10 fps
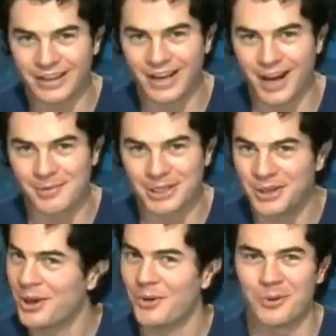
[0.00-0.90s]
thing in
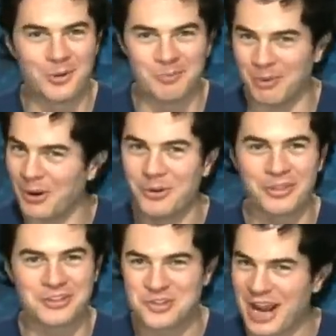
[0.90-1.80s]
common. We're
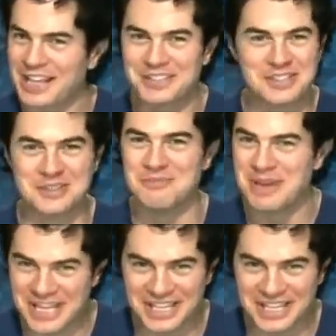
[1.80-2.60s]
both attracted to